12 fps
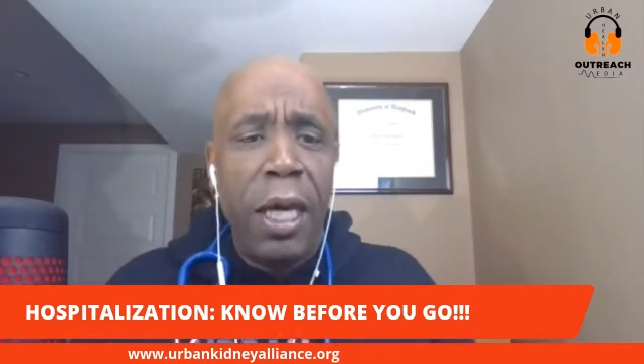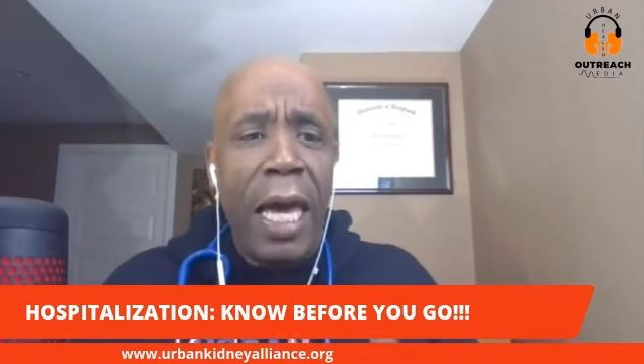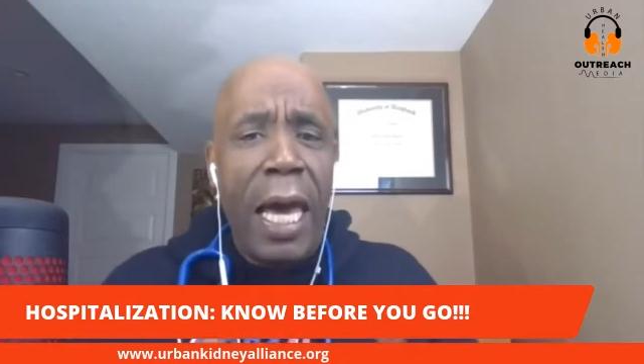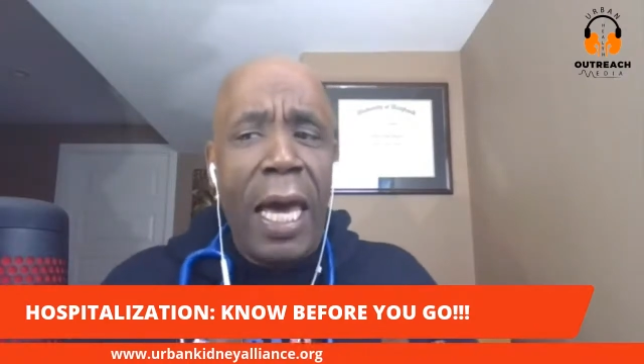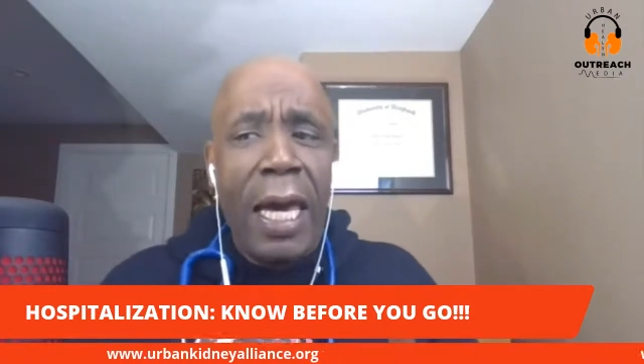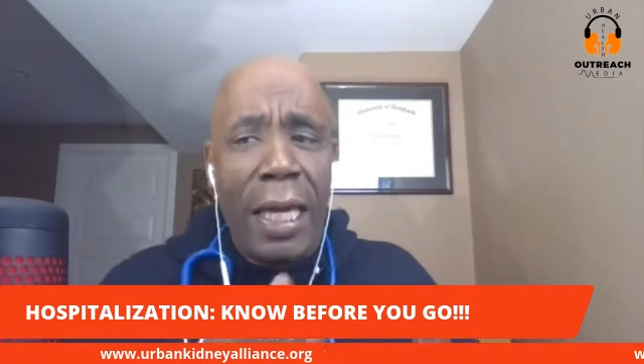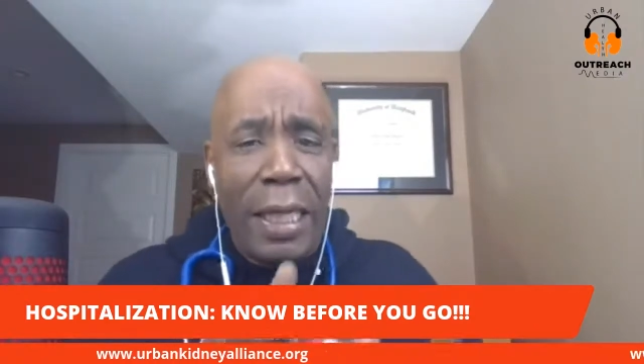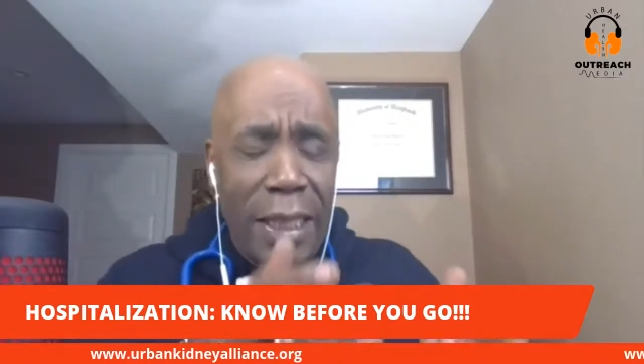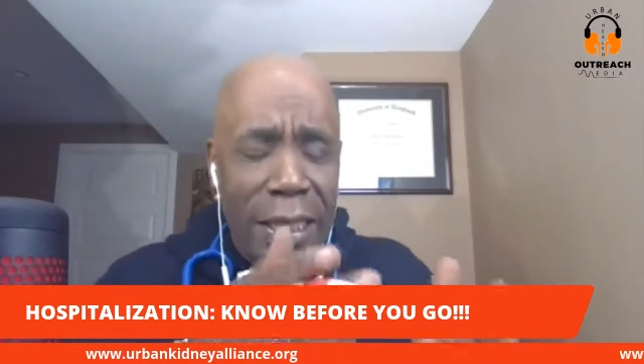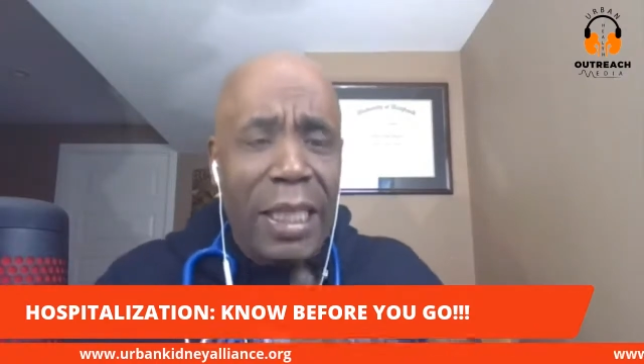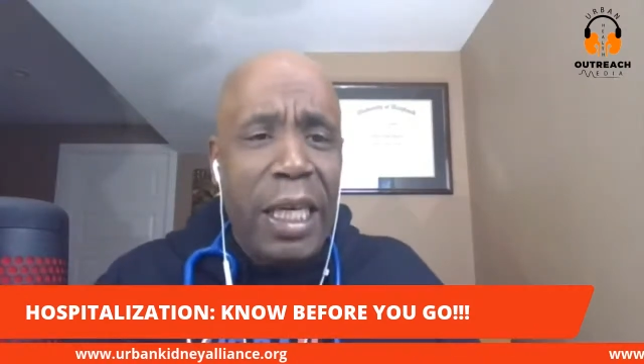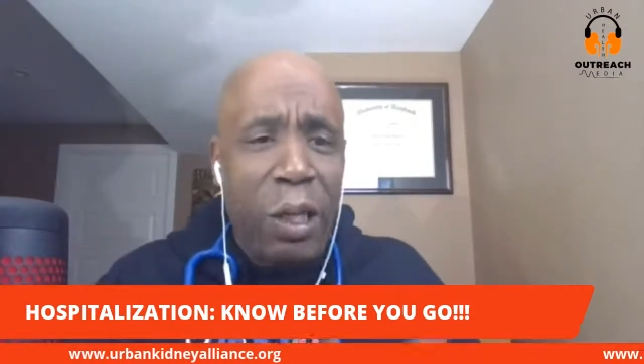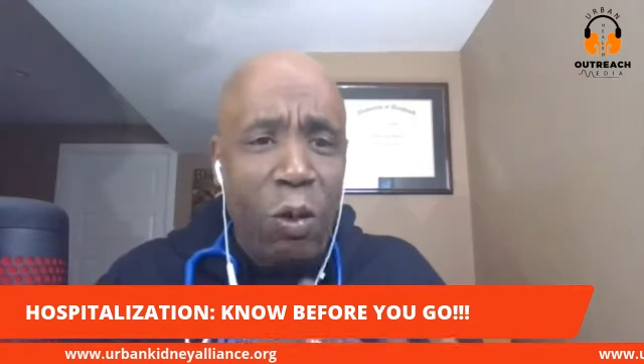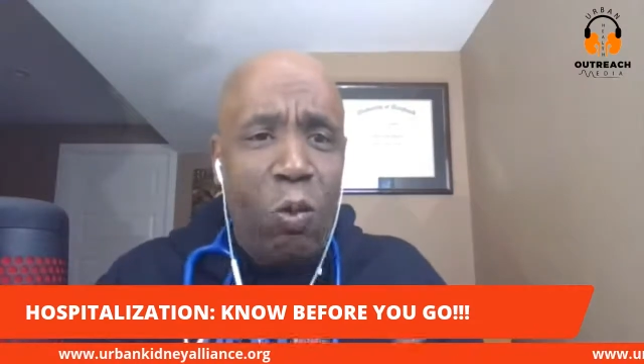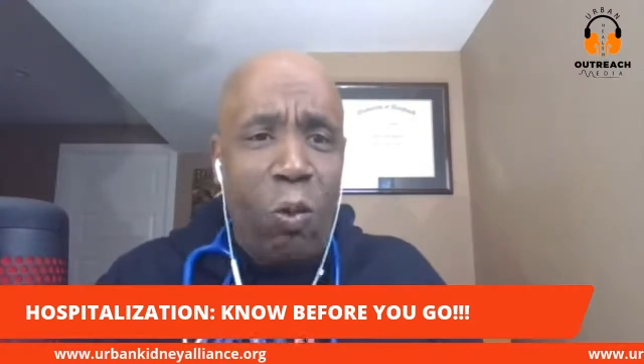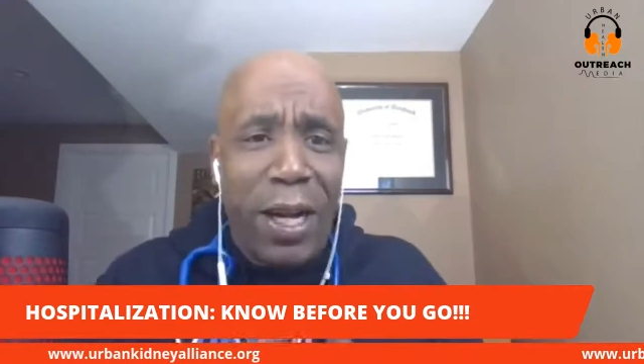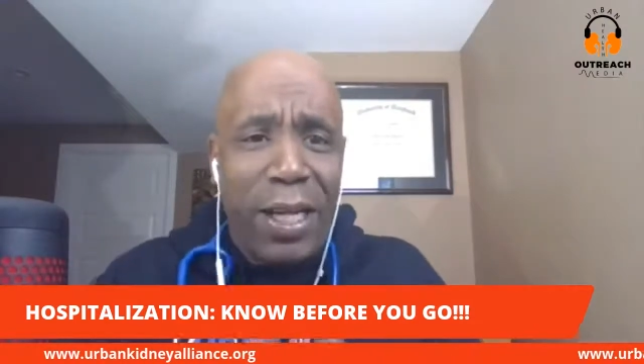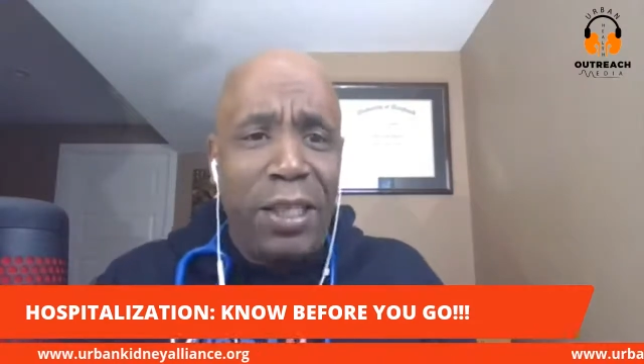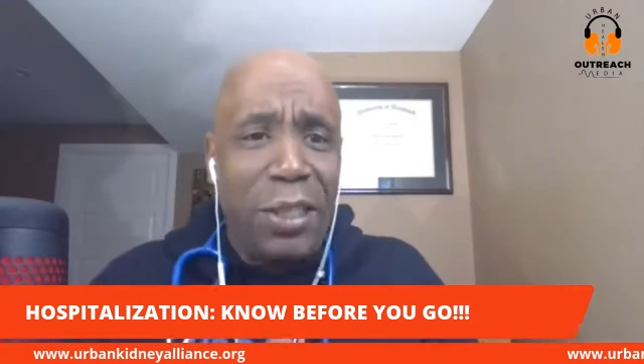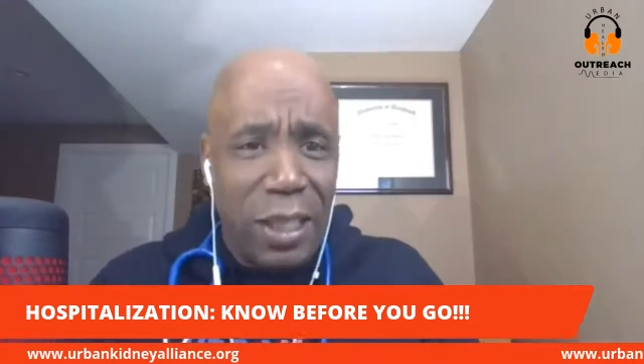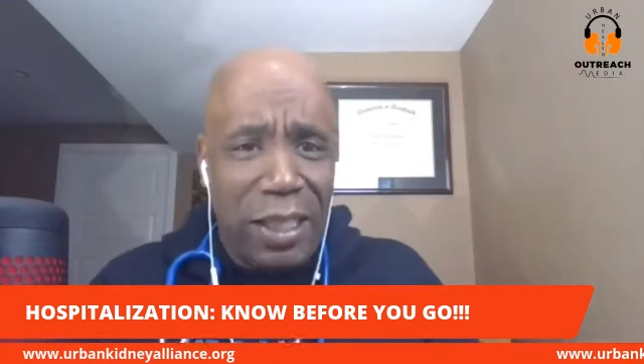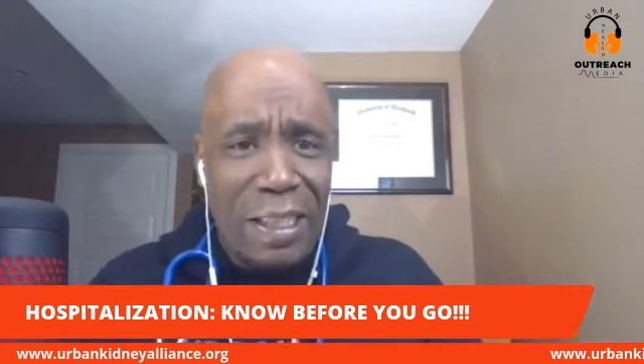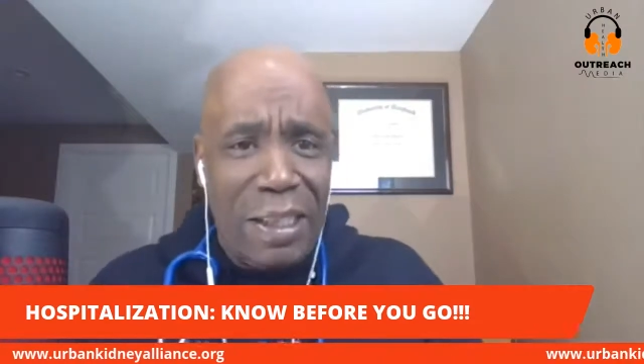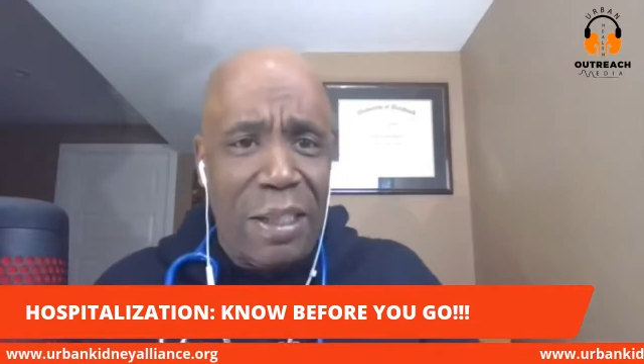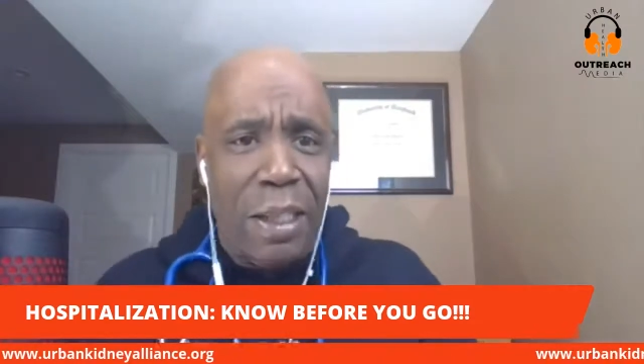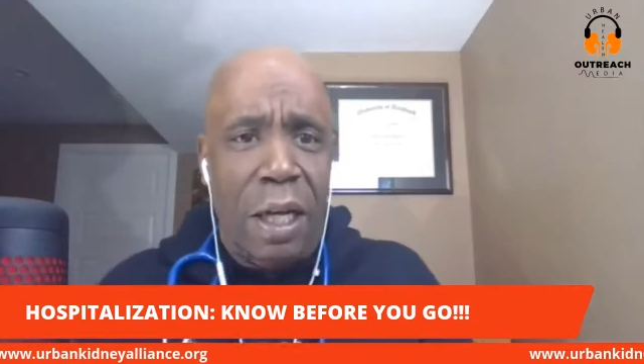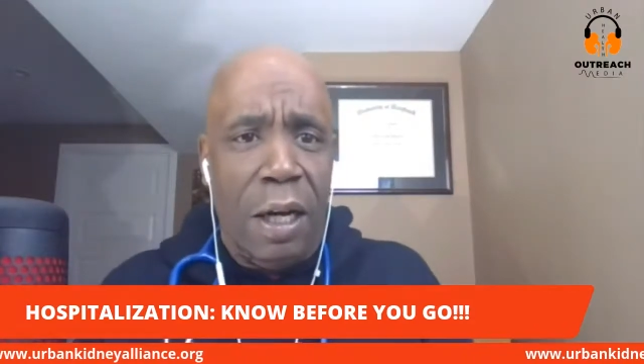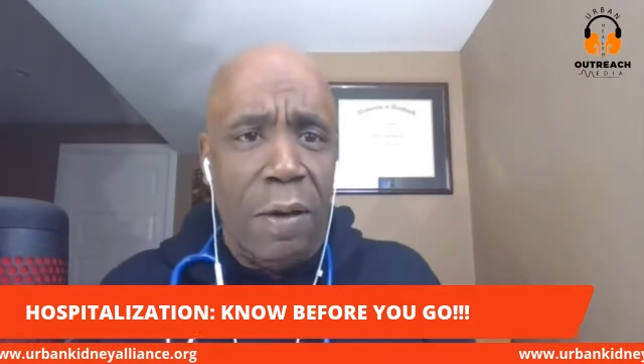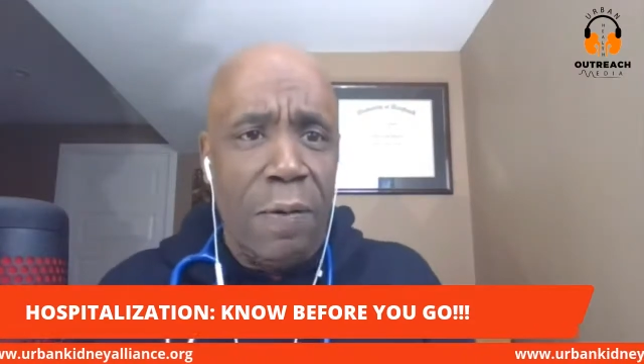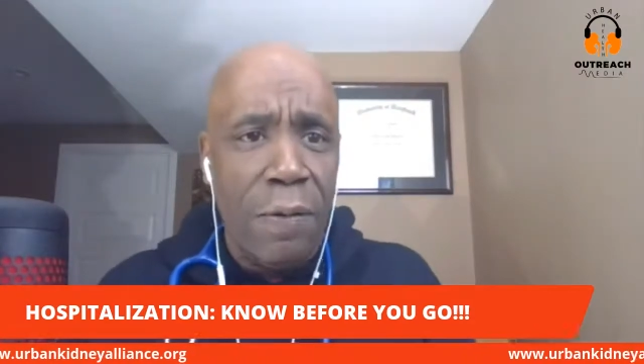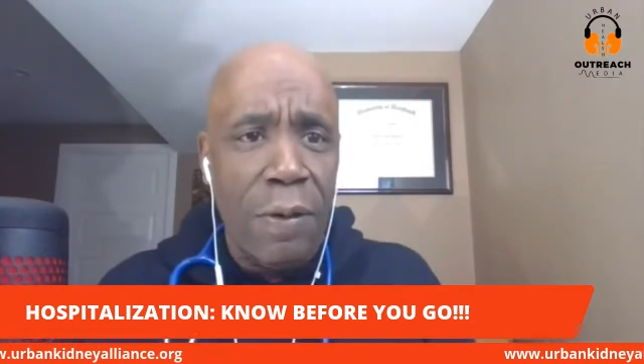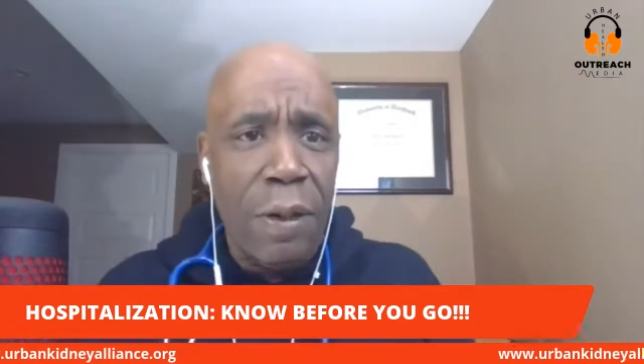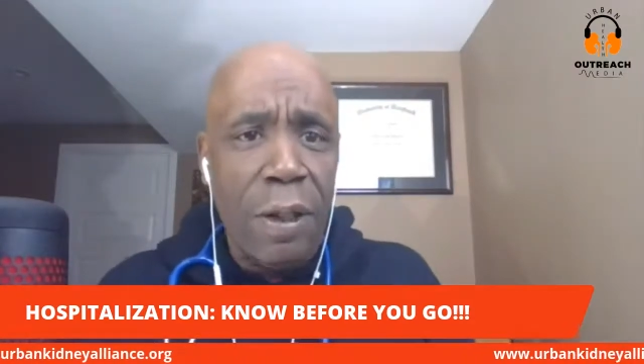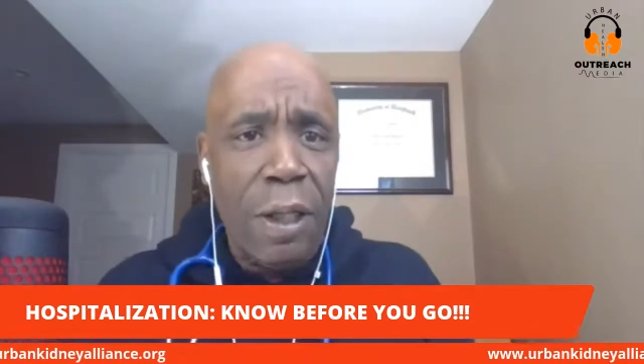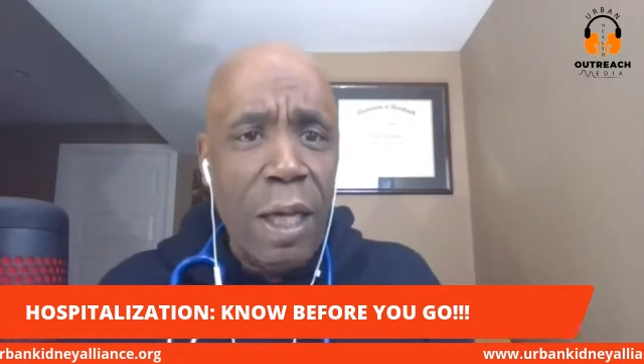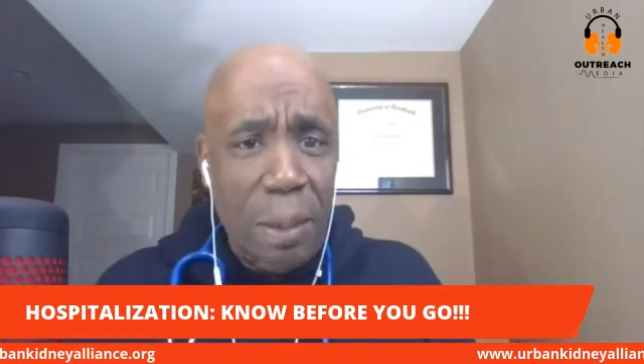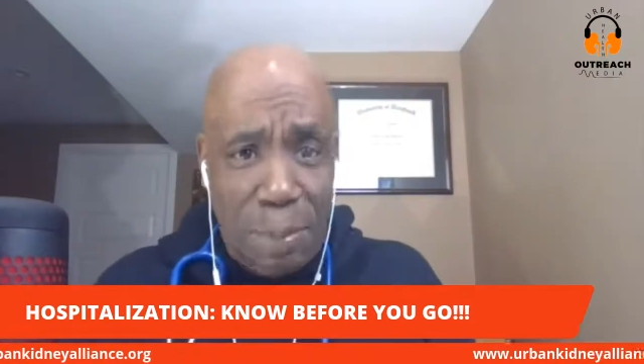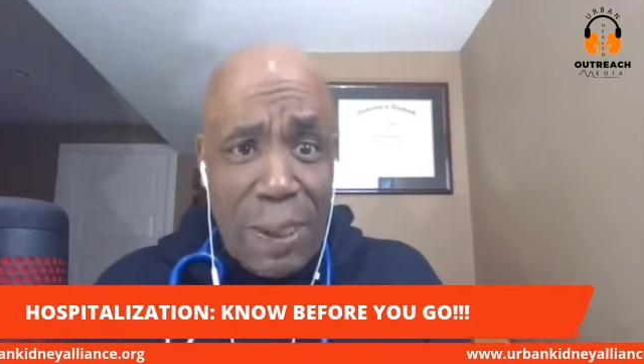and keep records of this stuff. I'm